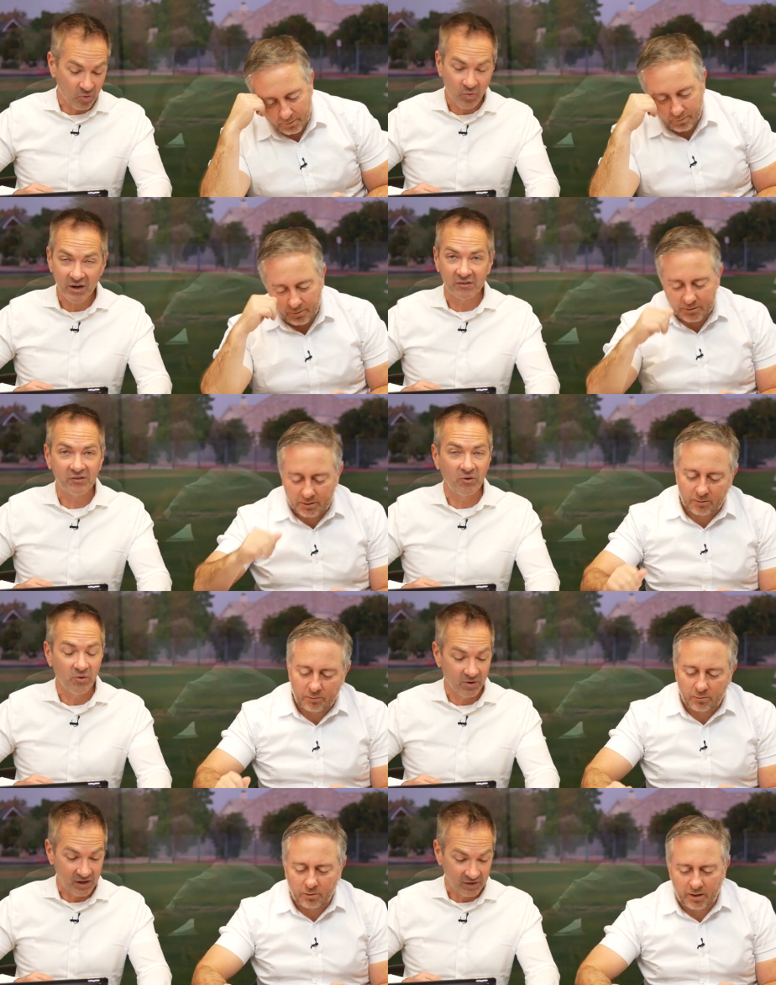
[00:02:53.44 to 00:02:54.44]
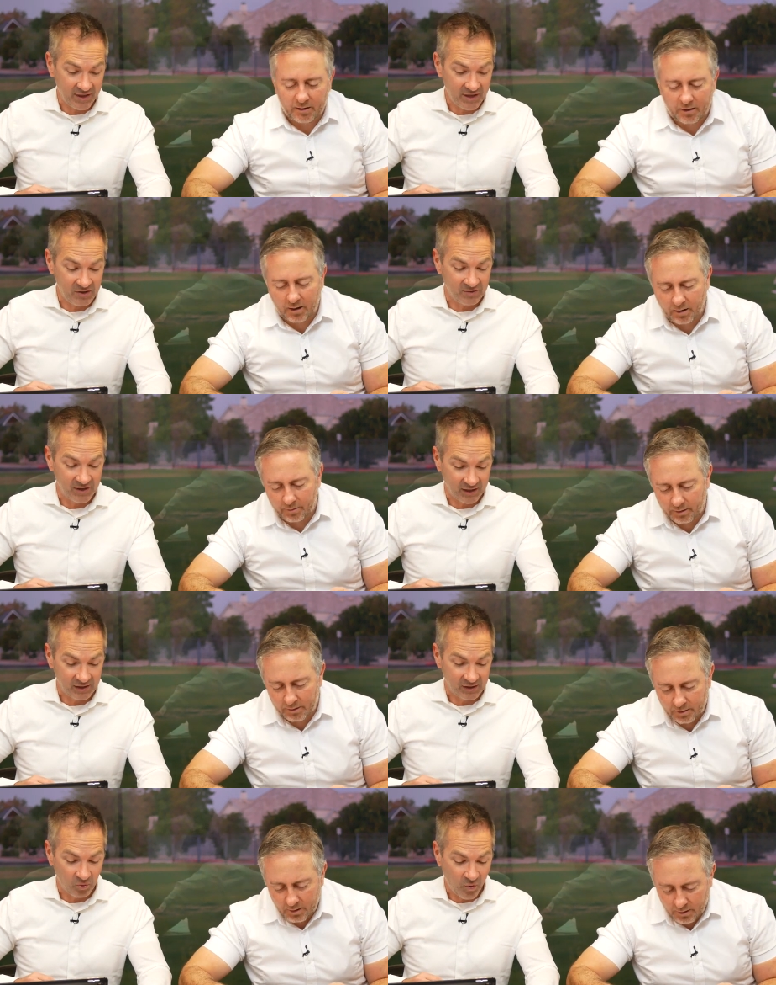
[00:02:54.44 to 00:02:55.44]
Speaker 1: but what That's a story! A Thank
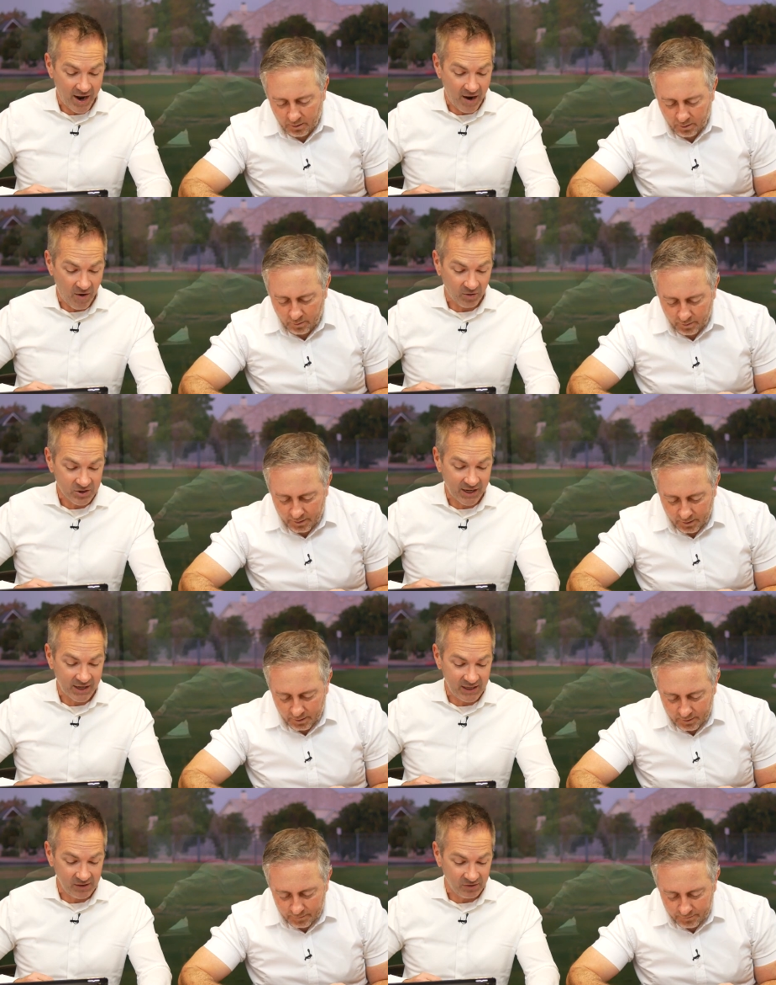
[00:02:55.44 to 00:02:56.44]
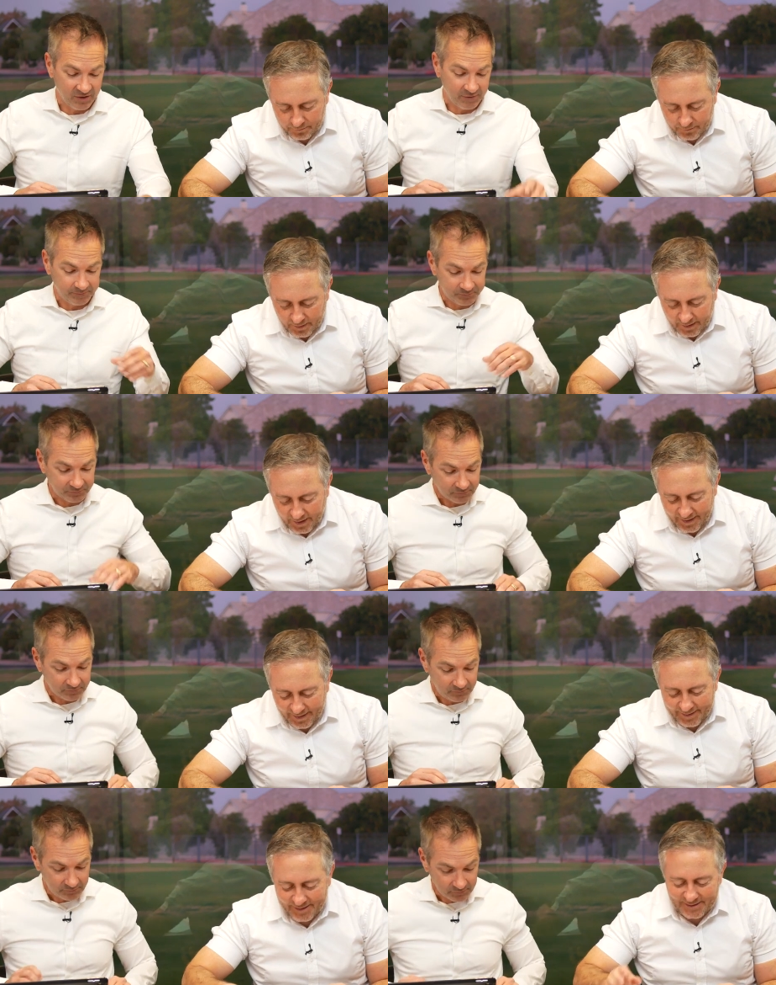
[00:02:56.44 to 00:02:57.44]
comment. you, Nikki. Oh wow, oh my she God. got
Speaker 2: healed. I
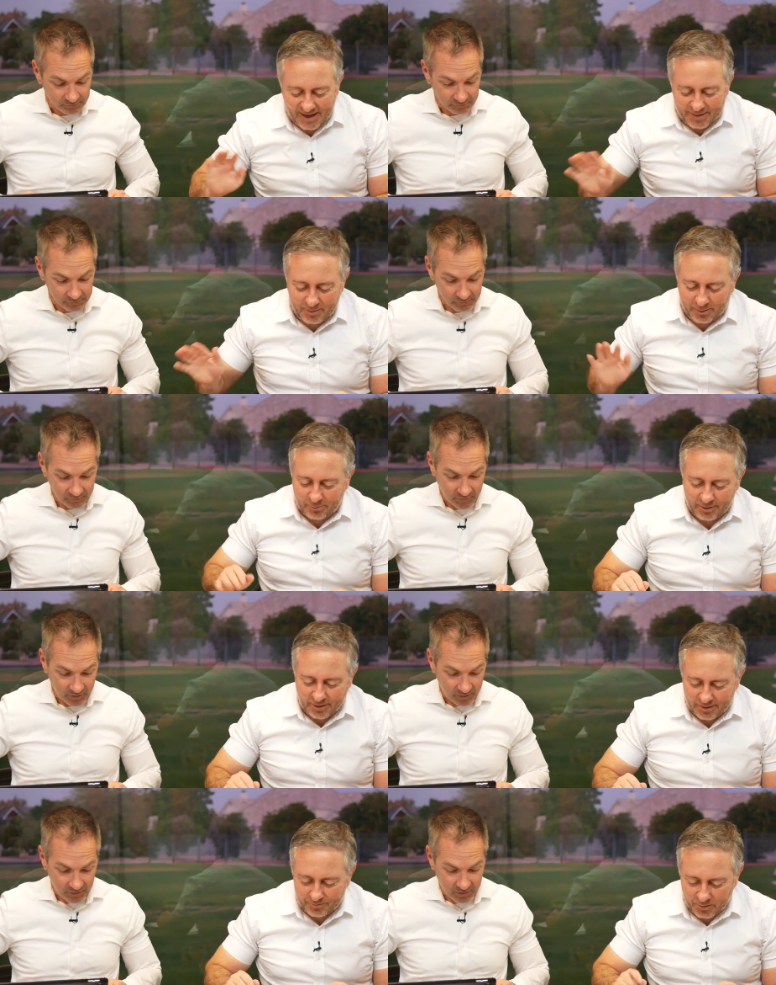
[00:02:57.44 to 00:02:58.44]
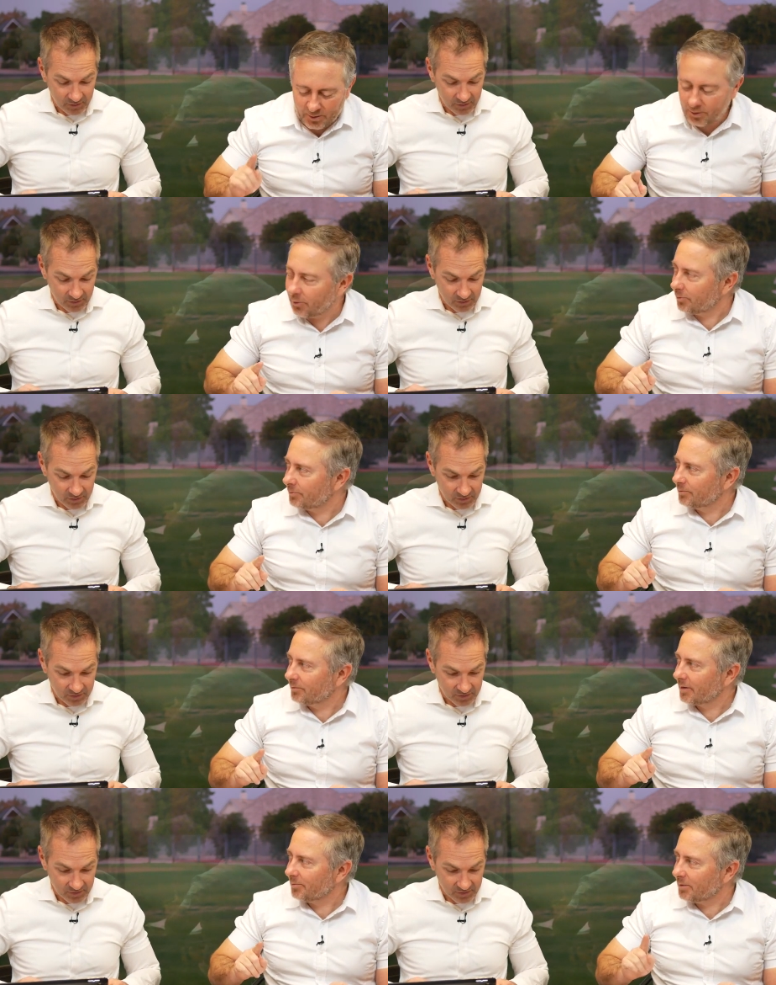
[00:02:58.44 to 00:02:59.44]
like this name alone. Cute,
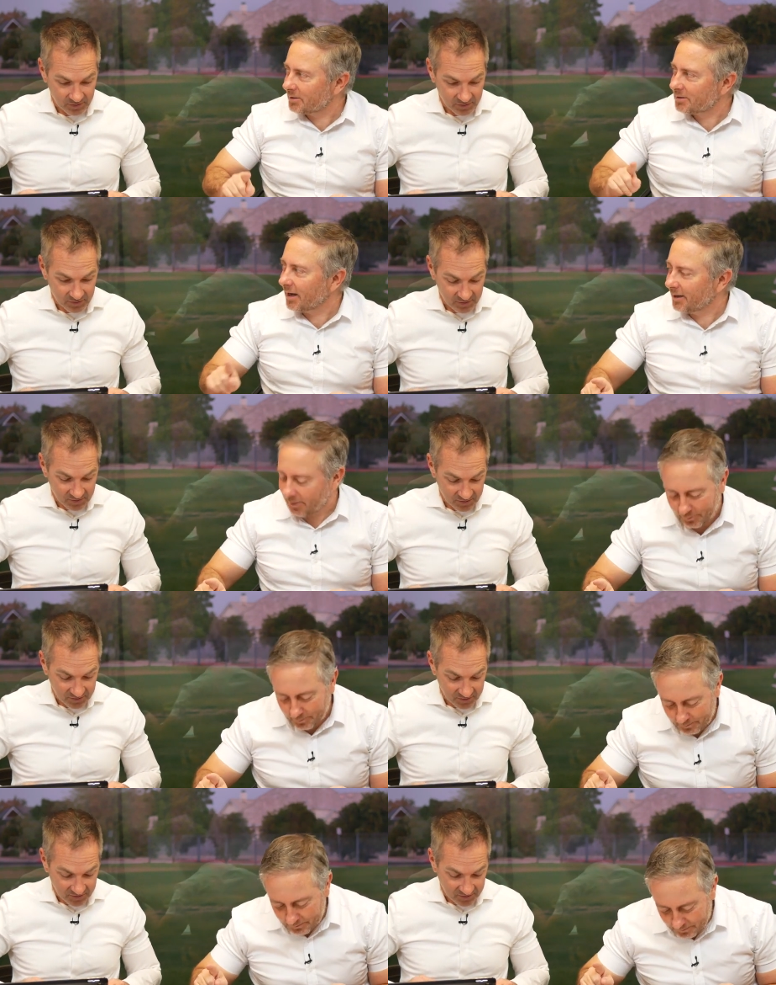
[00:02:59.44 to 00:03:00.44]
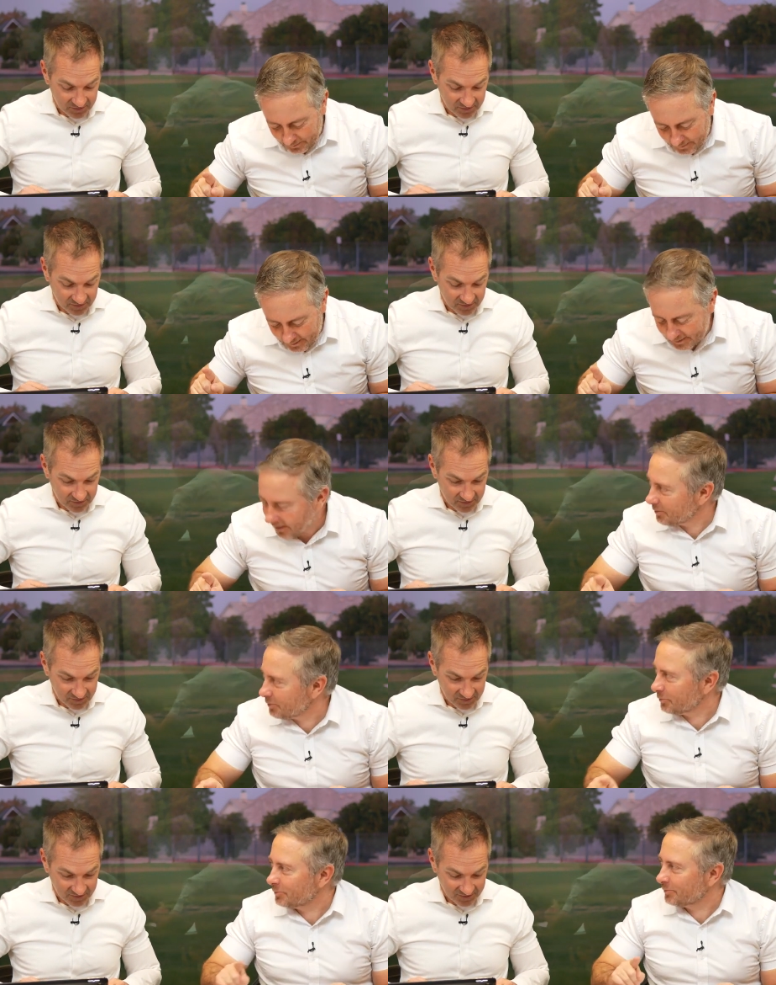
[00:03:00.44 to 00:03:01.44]
but psycho. Seven two.